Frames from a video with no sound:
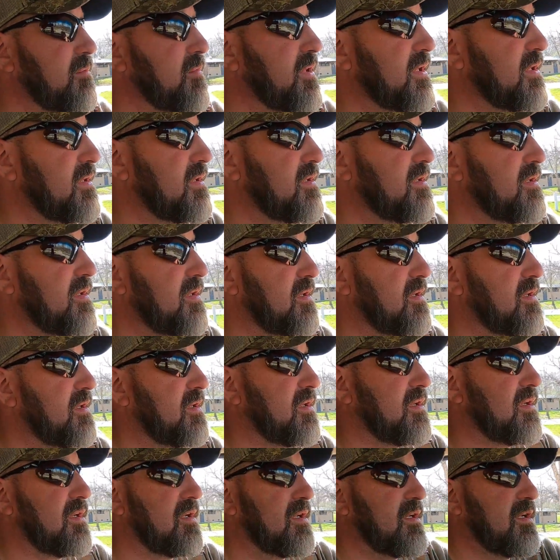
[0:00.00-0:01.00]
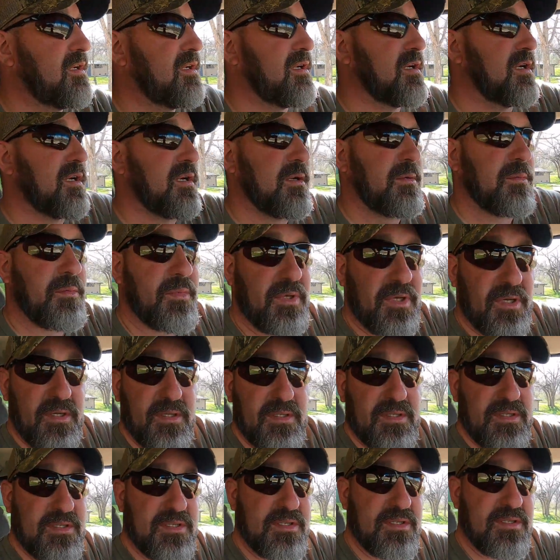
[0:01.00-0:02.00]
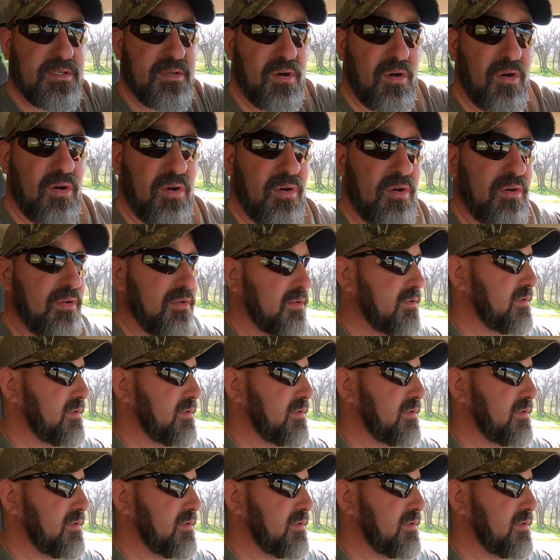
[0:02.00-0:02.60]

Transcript: me. But this is all